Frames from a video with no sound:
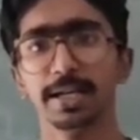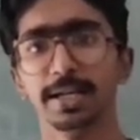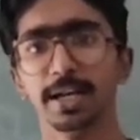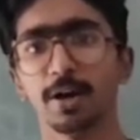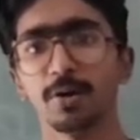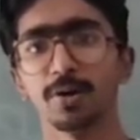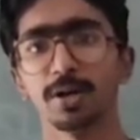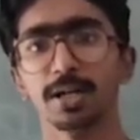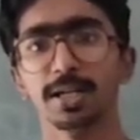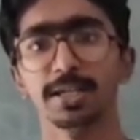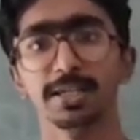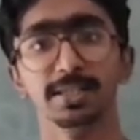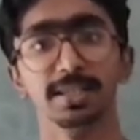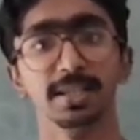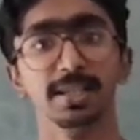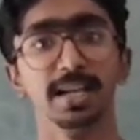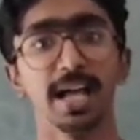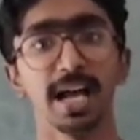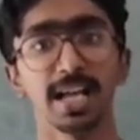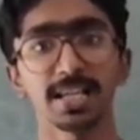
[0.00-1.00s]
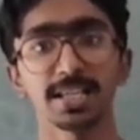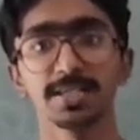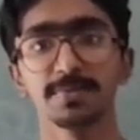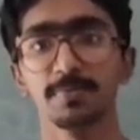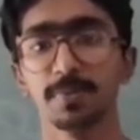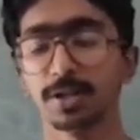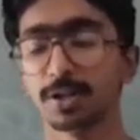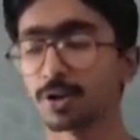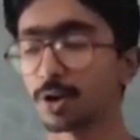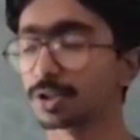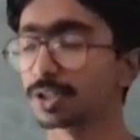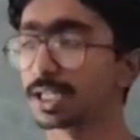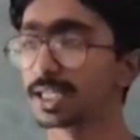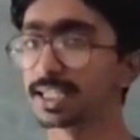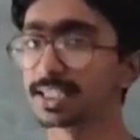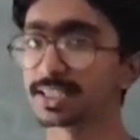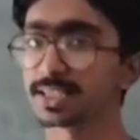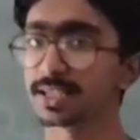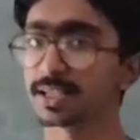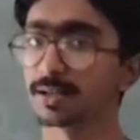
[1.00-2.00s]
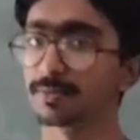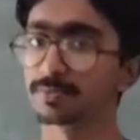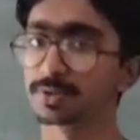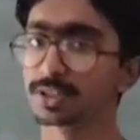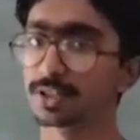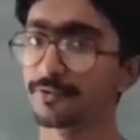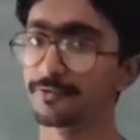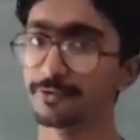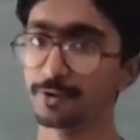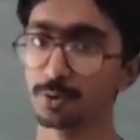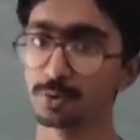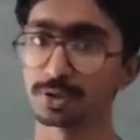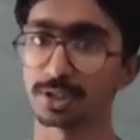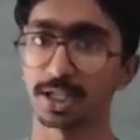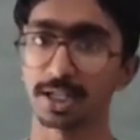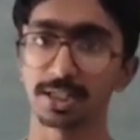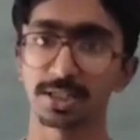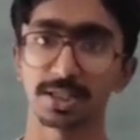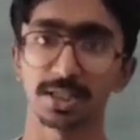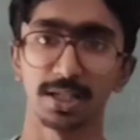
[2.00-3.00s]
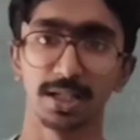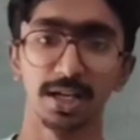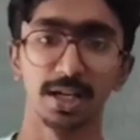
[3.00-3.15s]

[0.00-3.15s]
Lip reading: Now the last but not the least comes the fuselage.